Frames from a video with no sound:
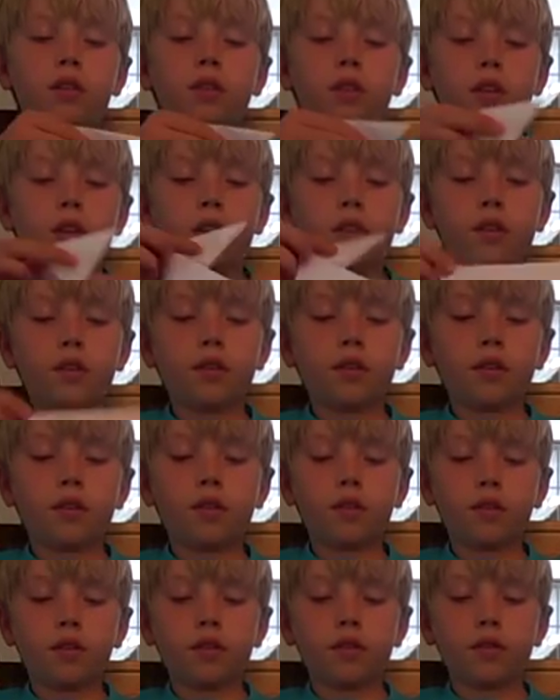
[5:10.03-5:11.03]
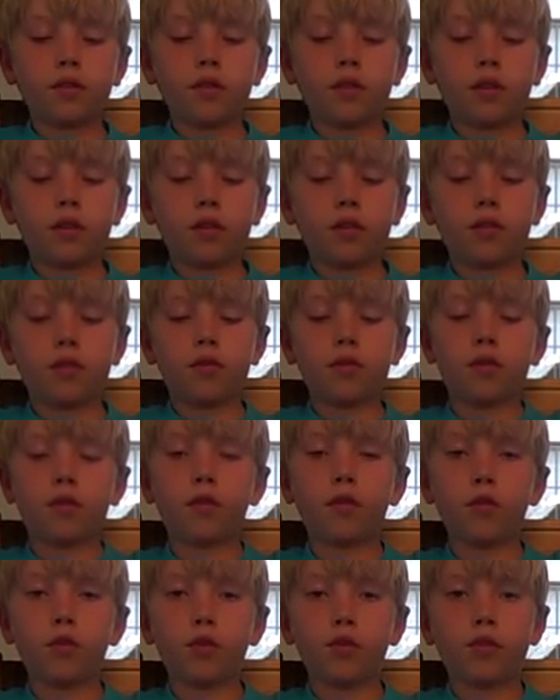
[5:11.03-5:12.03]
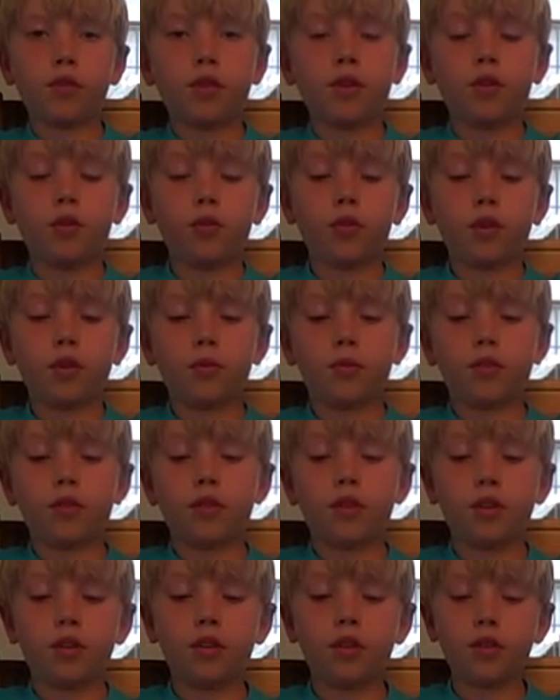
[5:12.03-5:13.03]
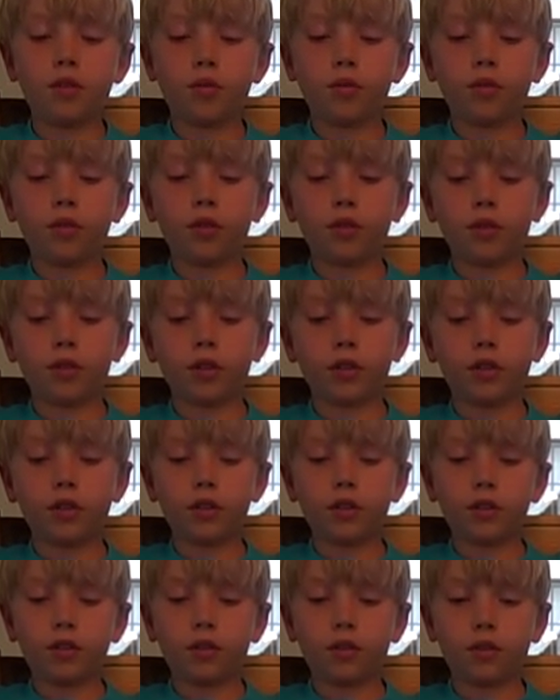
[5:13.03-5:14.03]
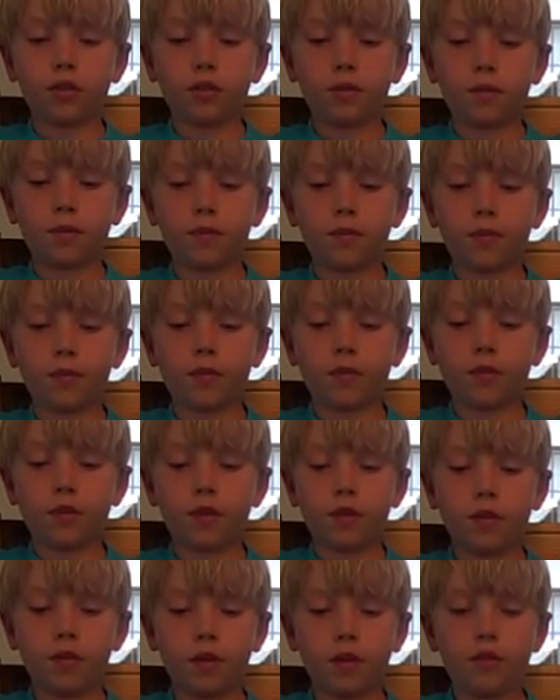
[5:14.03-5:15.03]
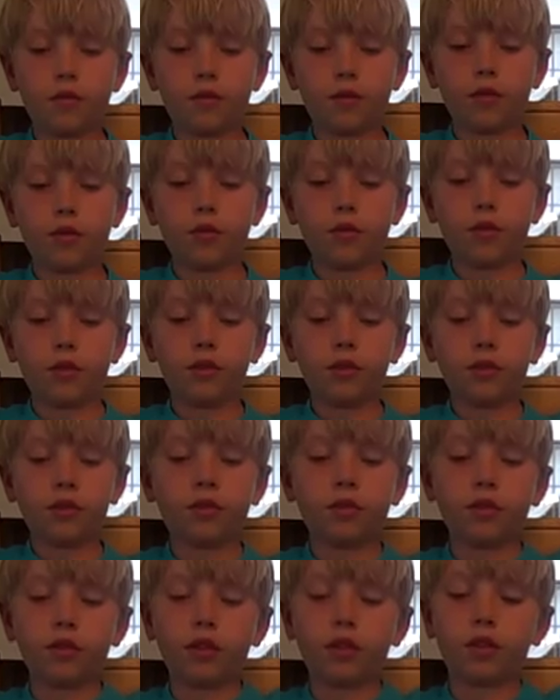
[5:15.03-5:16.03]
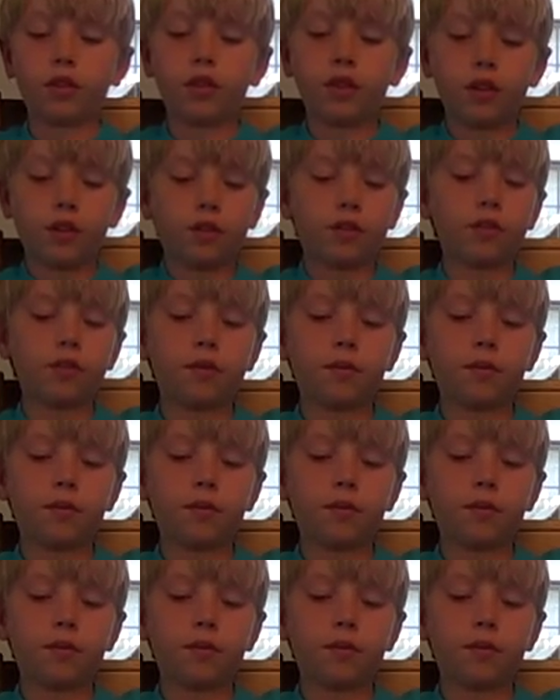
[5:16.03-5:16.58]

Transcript: Like that. So now if you're sitting where I'm sitting, it would look like this. You'd have two things like that.